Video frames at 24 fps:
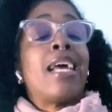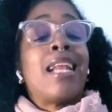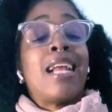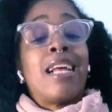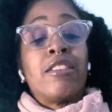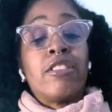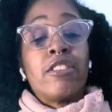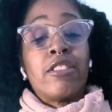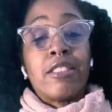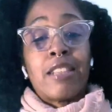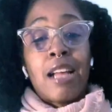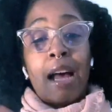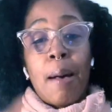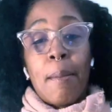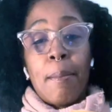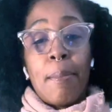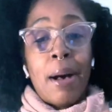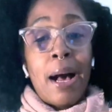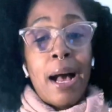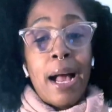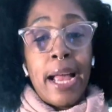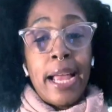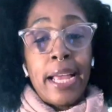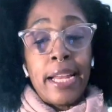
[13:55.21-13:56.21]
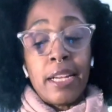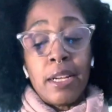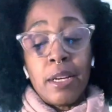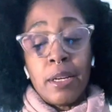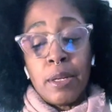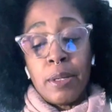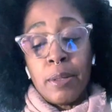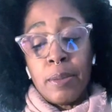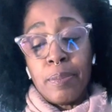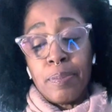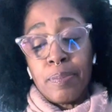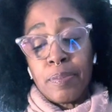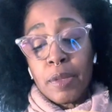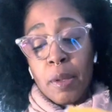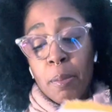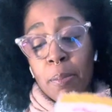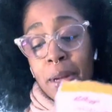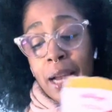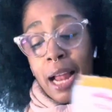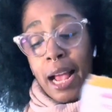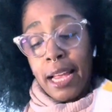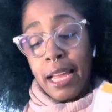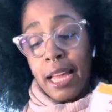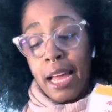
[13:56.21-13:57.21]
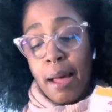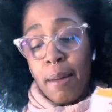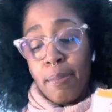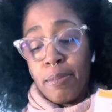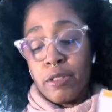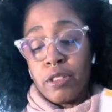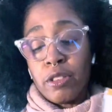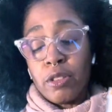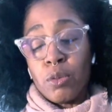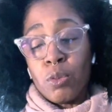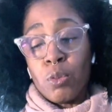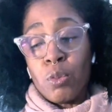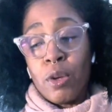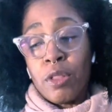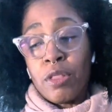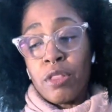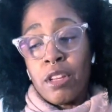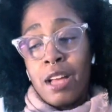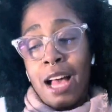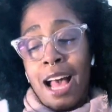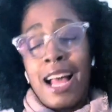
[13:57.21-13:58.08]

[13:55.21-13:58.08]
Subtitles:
I just stopped buying them, but I kept with it.